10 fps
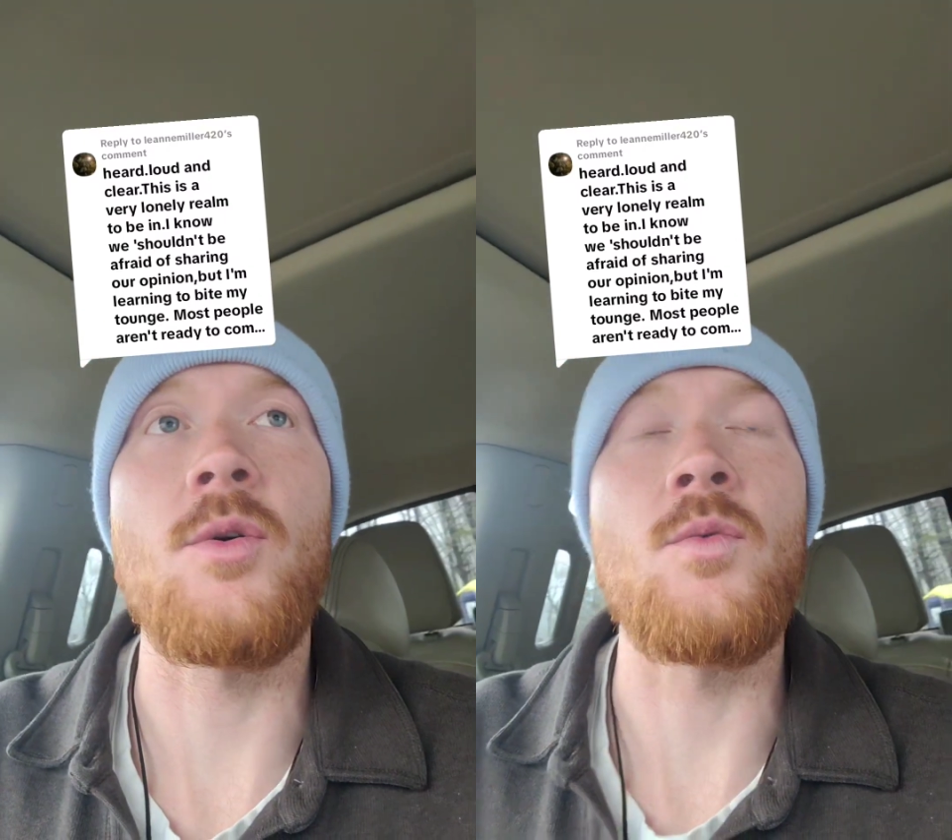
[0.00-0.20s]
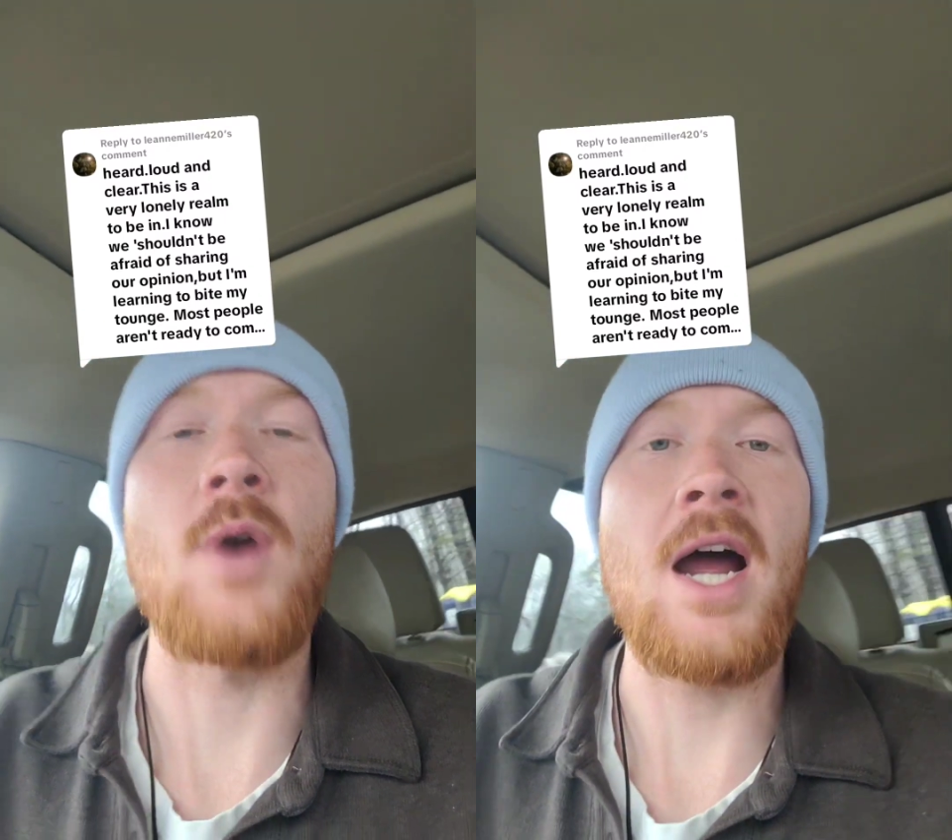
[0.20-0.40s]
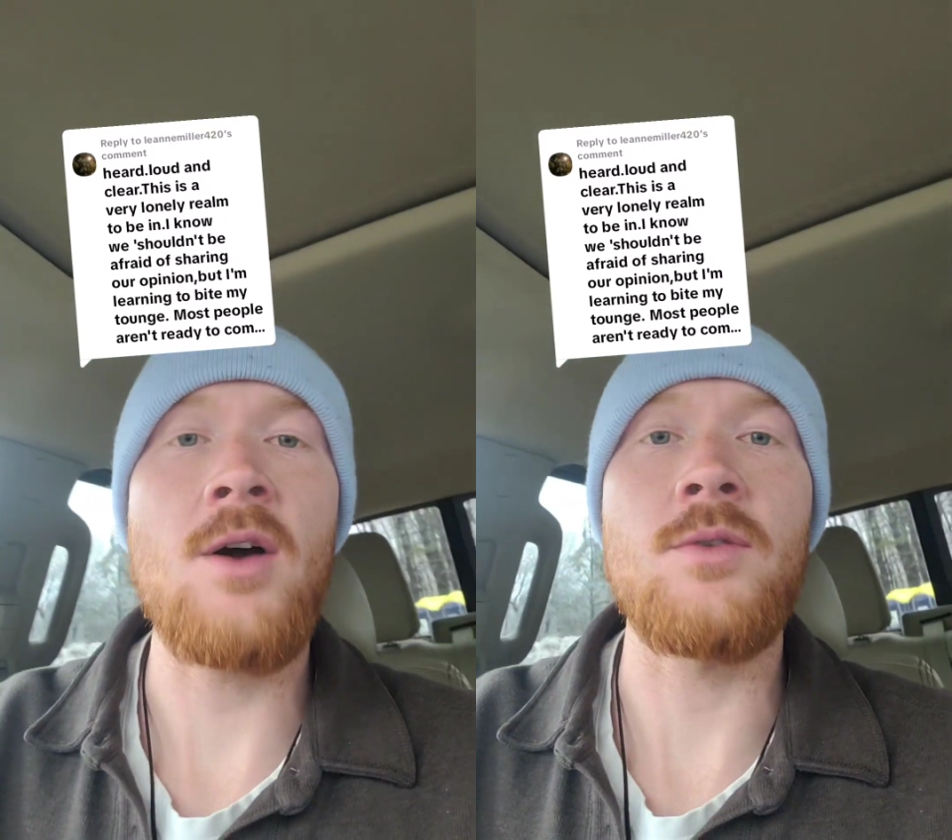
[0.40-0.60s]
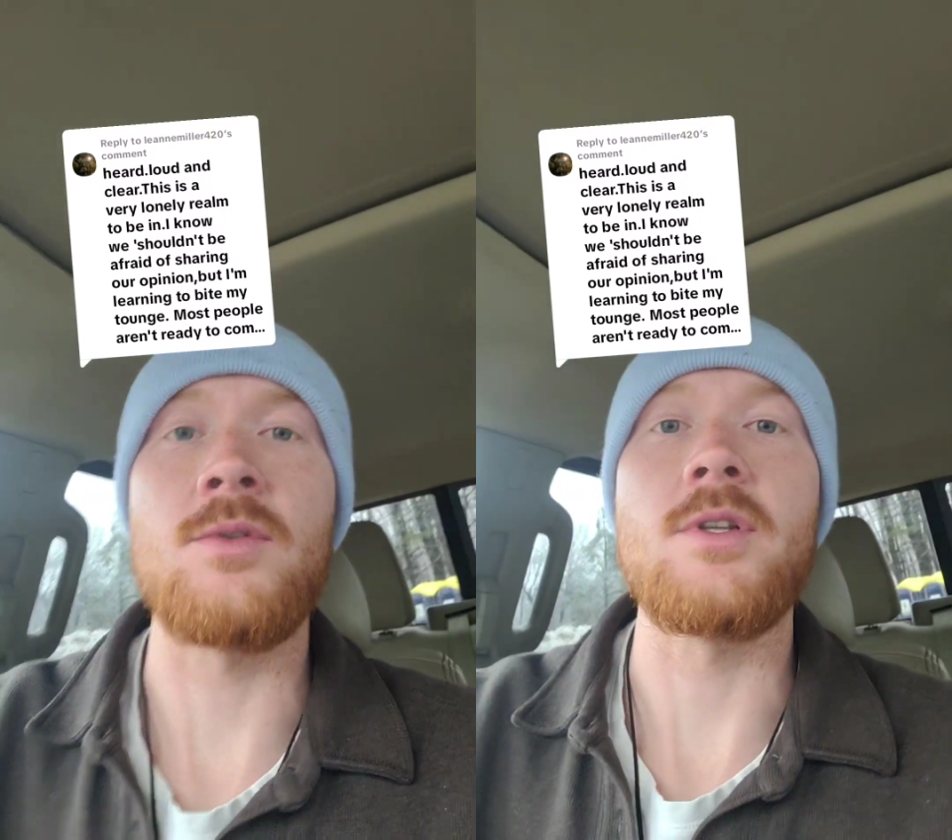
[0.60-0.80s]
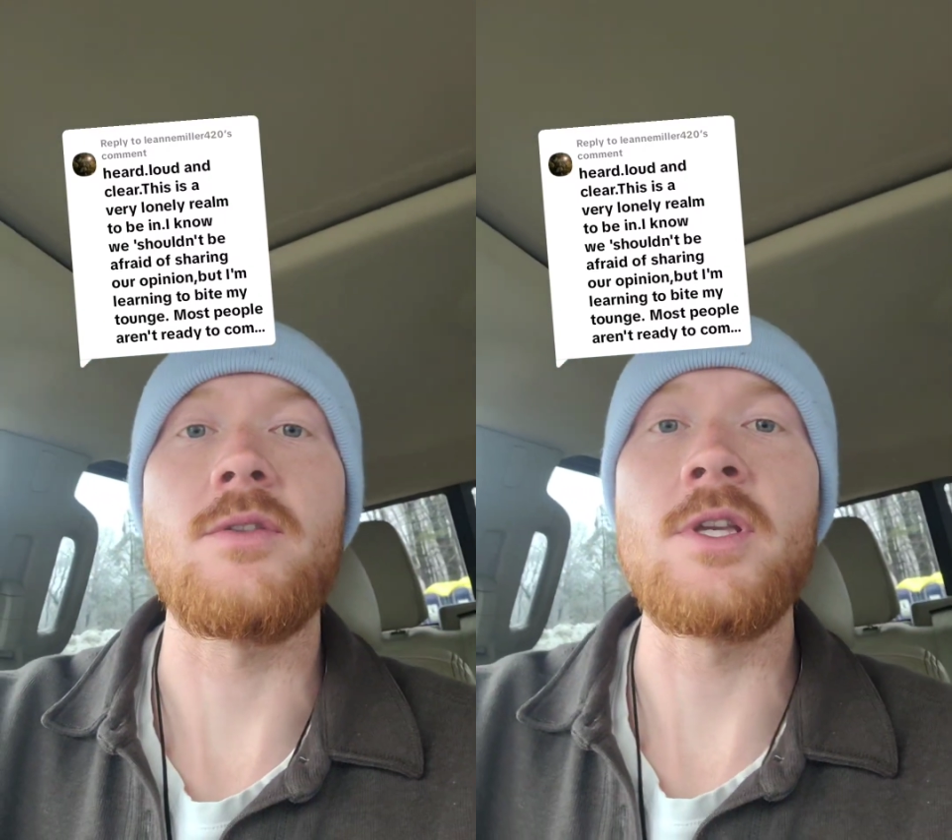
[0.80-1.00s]

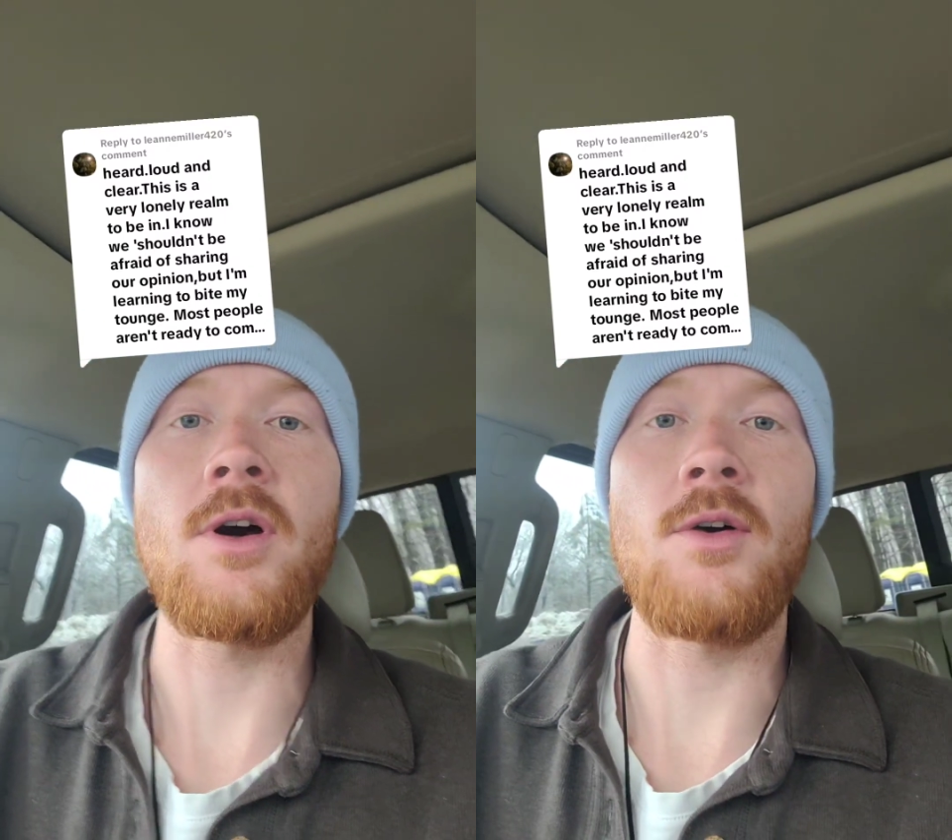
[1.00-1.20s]
around the